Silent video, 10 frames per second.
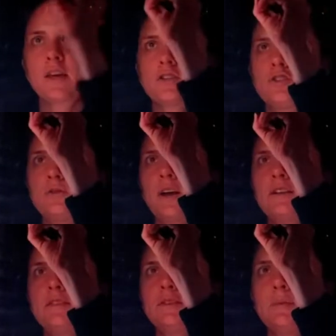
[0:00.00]
to
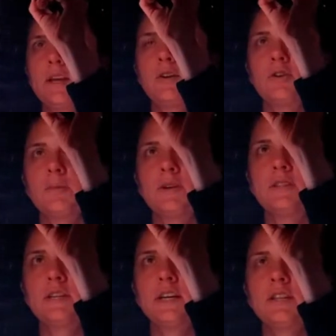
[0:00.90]
estimate or
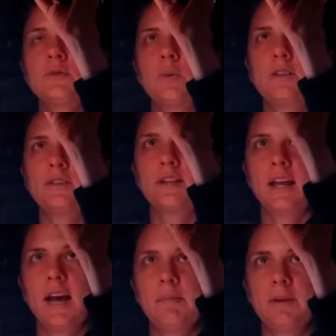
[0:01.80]
predict what's going to
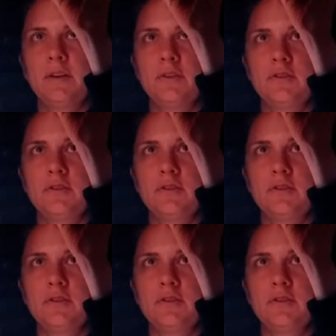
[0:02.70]
happen in the